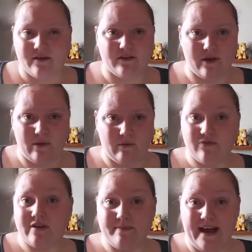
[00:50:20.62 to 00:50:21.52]
So
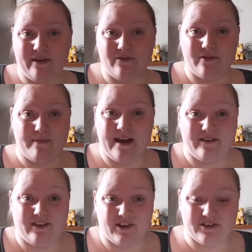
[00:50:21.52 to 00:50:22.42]
£3 for a pair
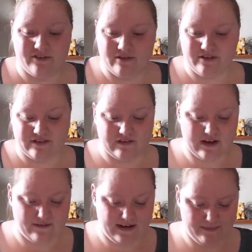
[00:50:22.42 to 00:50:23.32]
of socks, which you
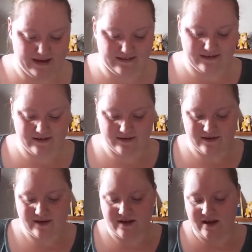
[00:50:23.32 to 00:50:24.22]
can't really beat.
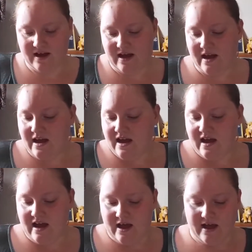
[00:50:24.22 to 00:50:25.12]

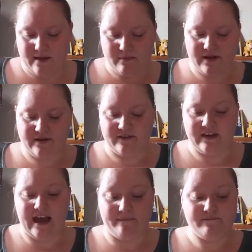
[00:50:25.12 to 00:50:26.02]
So
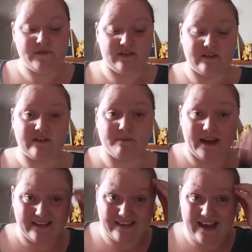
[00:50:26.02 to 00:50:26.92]
yeah, so
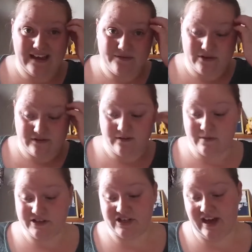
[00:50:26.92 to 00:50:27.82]
despite saying I've got too
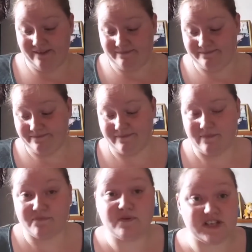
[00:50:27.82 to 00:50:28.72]
much yarn,
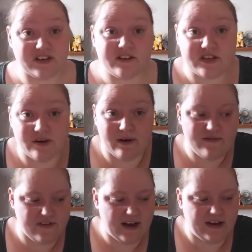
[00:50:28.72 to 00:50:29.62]
which I do, I
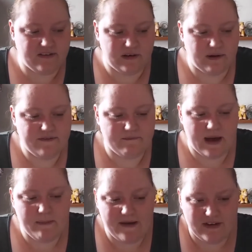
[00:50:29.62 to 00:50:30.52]
feel I do,
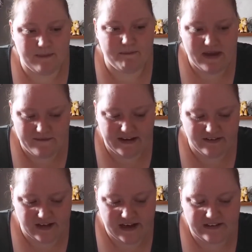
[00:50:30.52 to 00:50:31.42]
I'm having a bit of
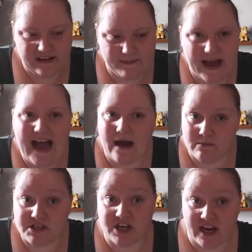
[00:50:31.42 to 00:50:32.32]
anxiety about how
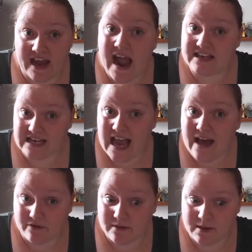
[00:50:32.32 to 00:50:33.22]
much yarn I actually
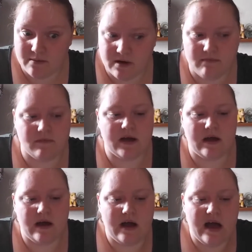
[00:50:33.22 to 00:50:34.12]
have at the moment.
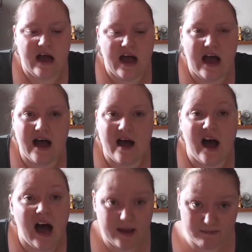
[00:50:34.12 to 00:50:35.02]

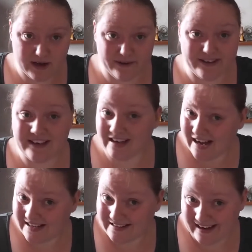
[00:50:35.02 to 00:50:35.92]
I'm going to
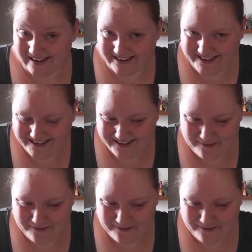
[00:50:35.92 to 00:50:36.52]
Yarndale.